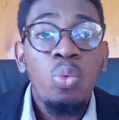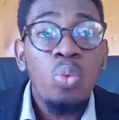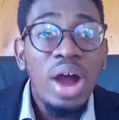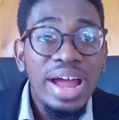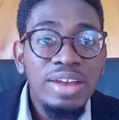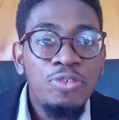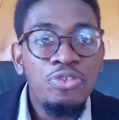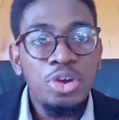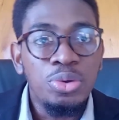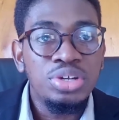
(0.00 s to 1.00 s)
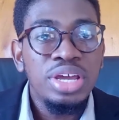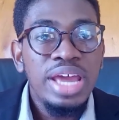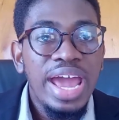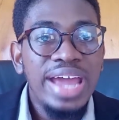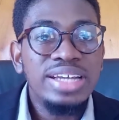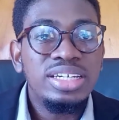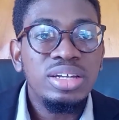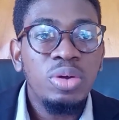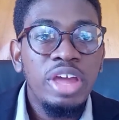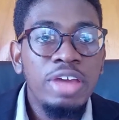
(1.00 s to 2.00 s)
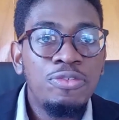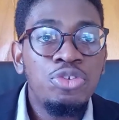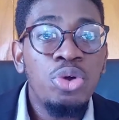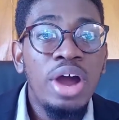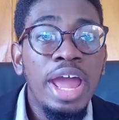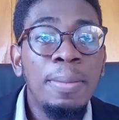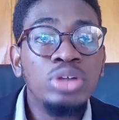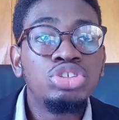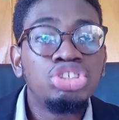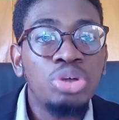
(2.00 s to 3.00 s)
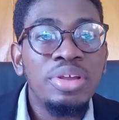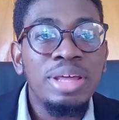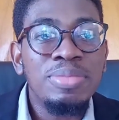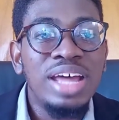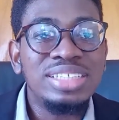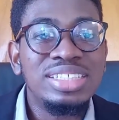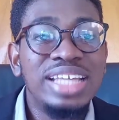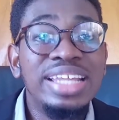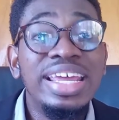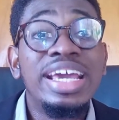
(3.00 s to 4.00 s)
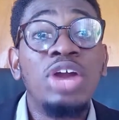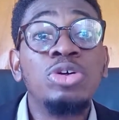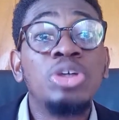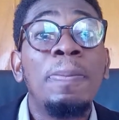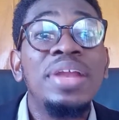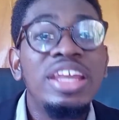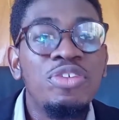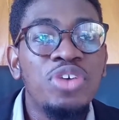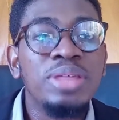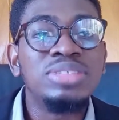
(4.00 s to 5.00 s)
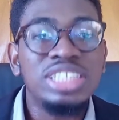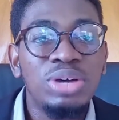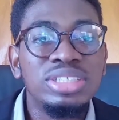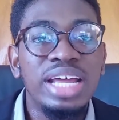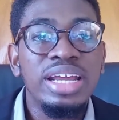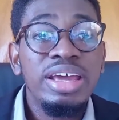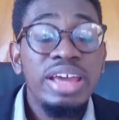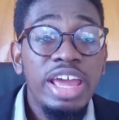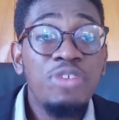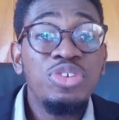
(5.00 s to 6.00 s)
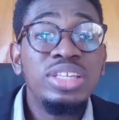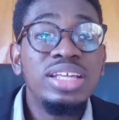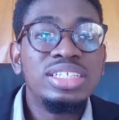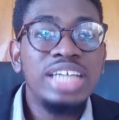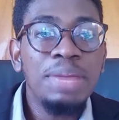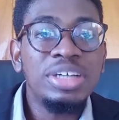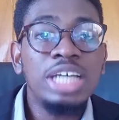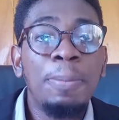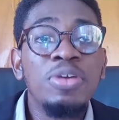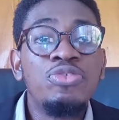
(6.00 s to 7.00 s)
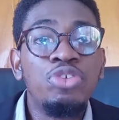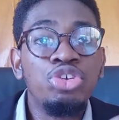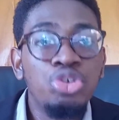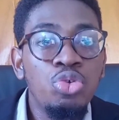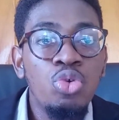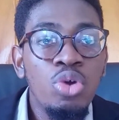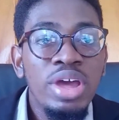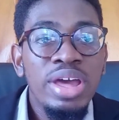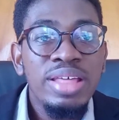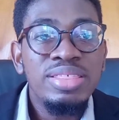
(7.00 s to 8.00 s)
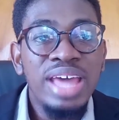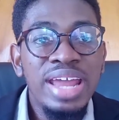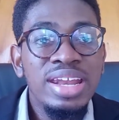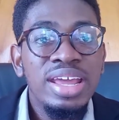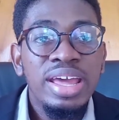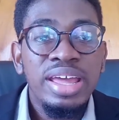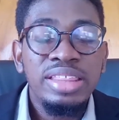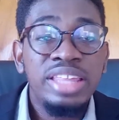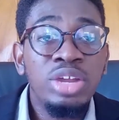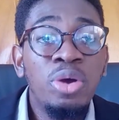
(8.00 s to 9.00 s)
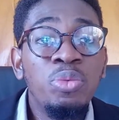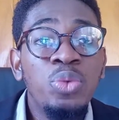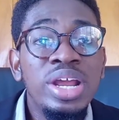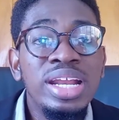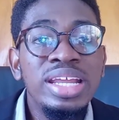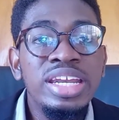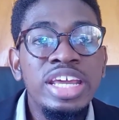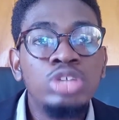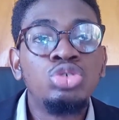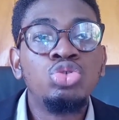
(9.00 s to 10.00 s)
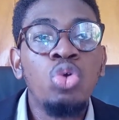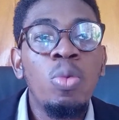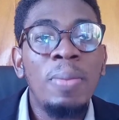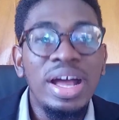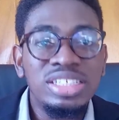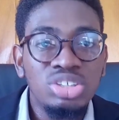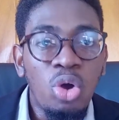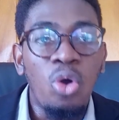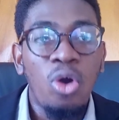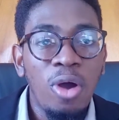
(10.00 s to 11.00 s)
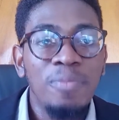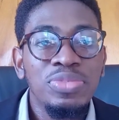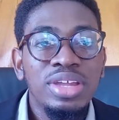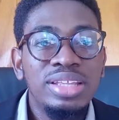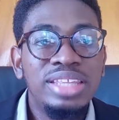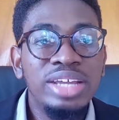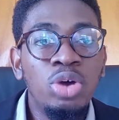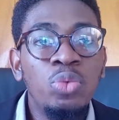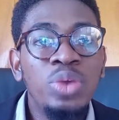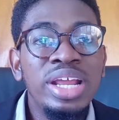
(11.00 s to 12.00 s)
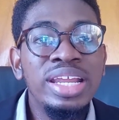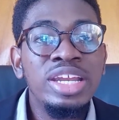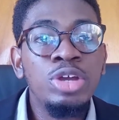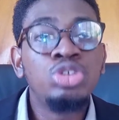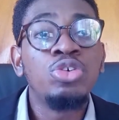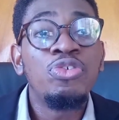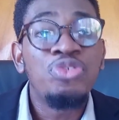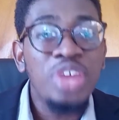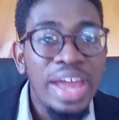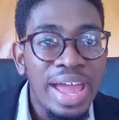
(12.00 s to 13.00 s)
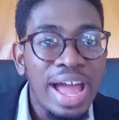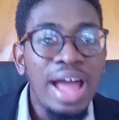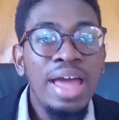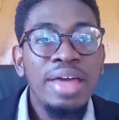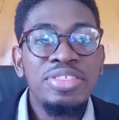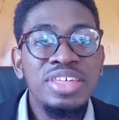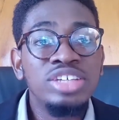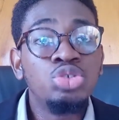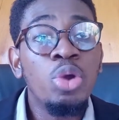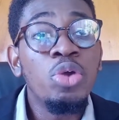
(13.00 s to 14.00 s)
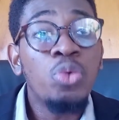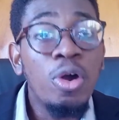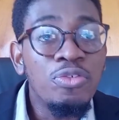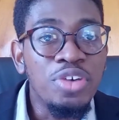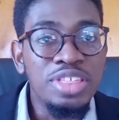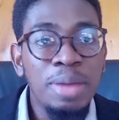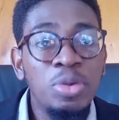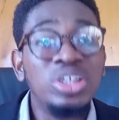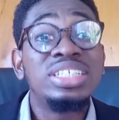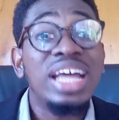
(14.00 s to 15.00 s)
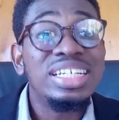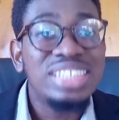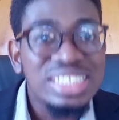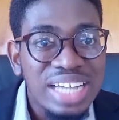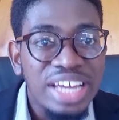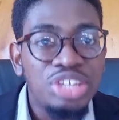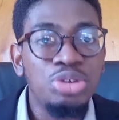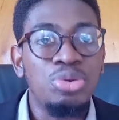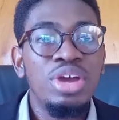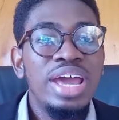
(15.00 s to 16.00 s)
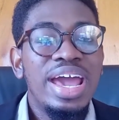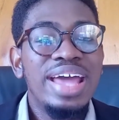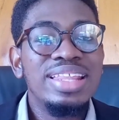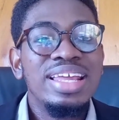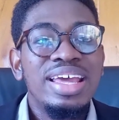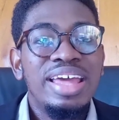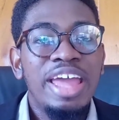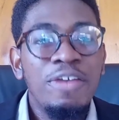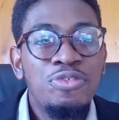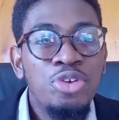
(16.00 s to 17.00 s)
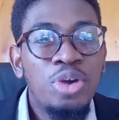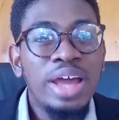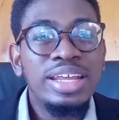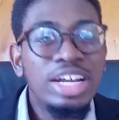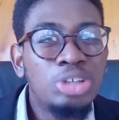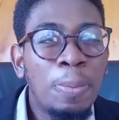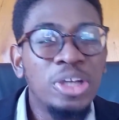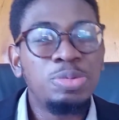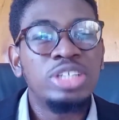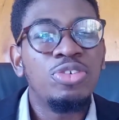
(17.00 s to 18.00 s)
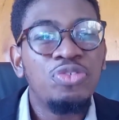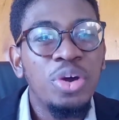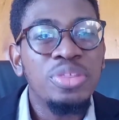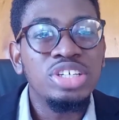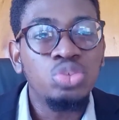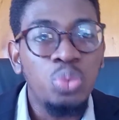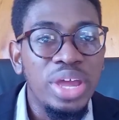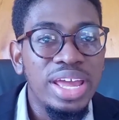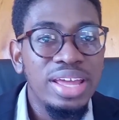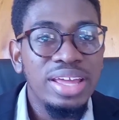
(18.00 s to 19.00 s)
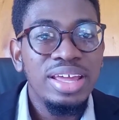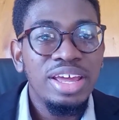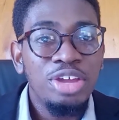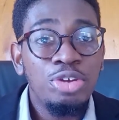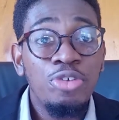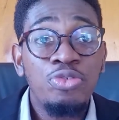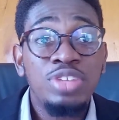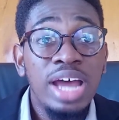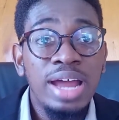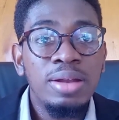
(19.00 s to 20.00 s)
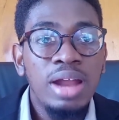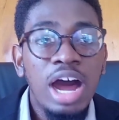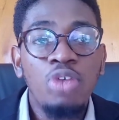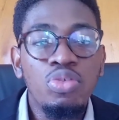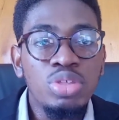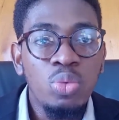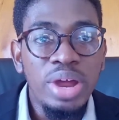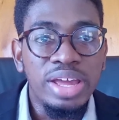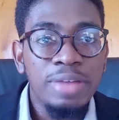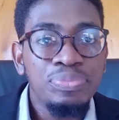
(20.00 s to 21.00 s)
one field. And if you are able to show them that, then they can also believe for themselves that if the same has happened for you, then they don't really need to do much, or they don't really need to fear things going wrong for them, because they are just like you. And if you can get your prospect to feel this way, you've done half of the work.